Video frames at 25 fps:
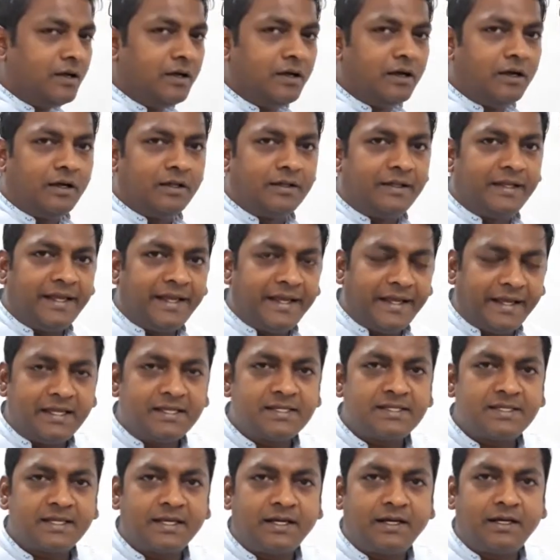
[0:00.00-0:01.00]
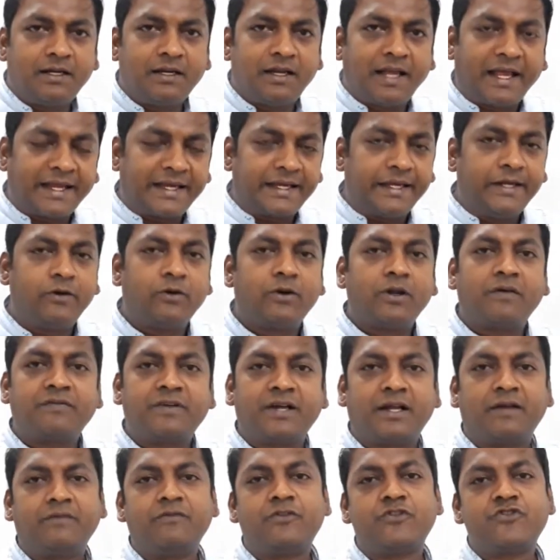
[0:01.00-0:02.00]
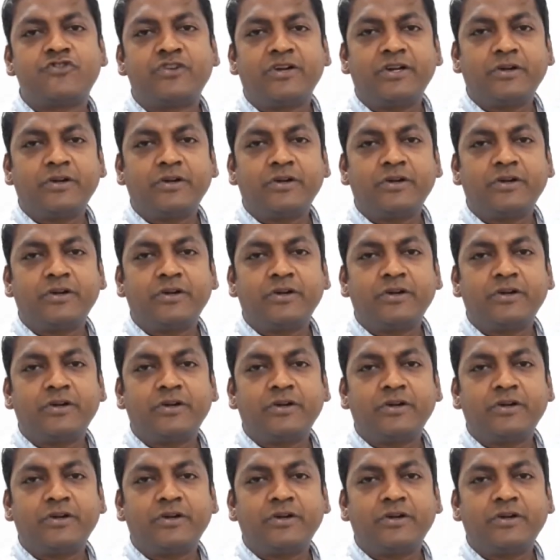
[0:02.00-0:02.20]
there is a likelihood of conversion